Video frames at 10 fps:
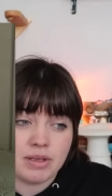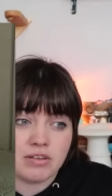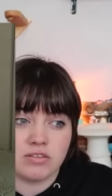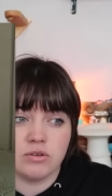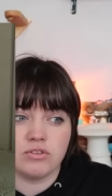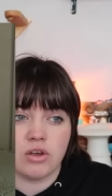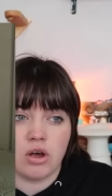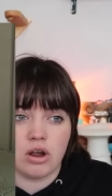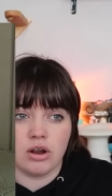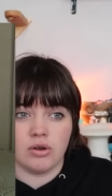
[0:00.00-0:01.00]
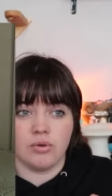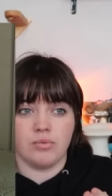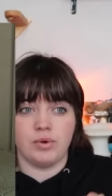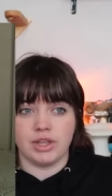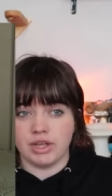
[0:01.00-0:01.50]
because those are
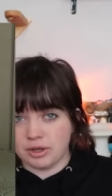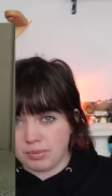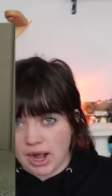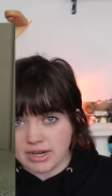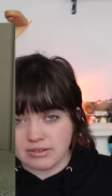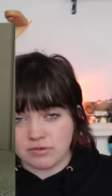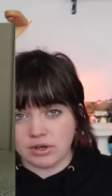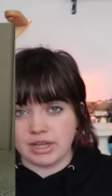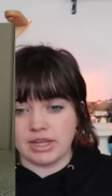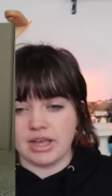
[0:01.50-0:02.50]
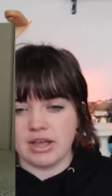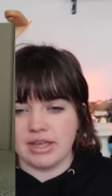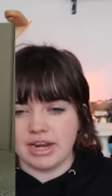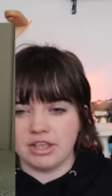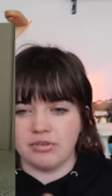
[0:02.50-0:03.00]
really good practice for
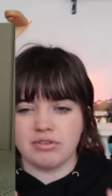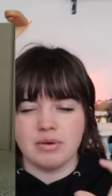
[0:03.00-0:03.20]
getting used